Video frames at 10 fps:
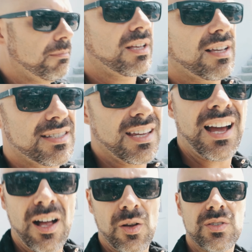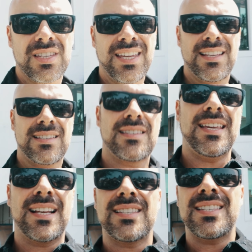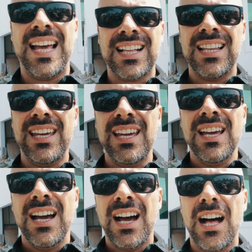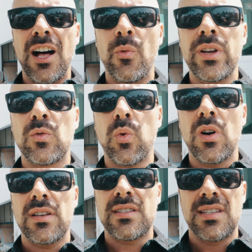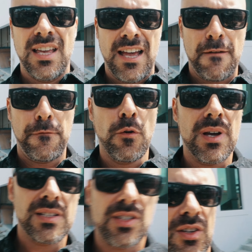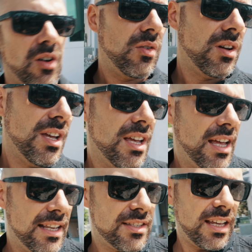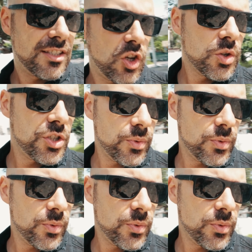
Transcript: because the house is exactly how it was a few months ago. As I told